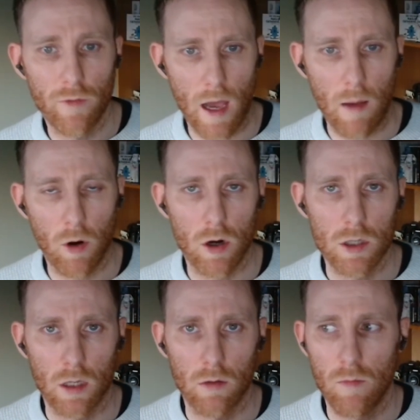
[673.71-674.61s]
that
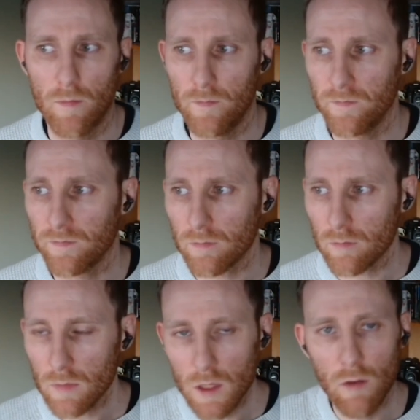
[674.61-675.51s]
person
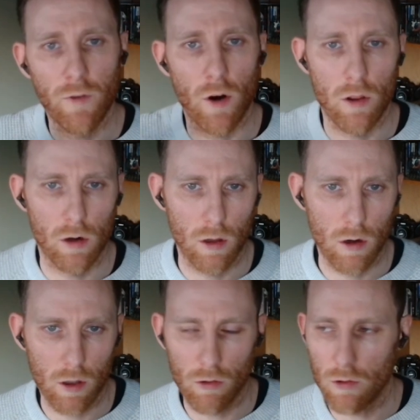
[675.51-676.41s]
further
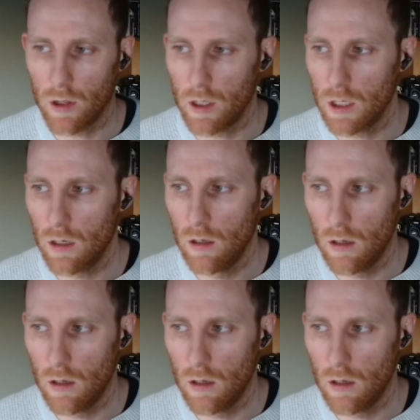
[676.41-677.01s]
along the growth engine.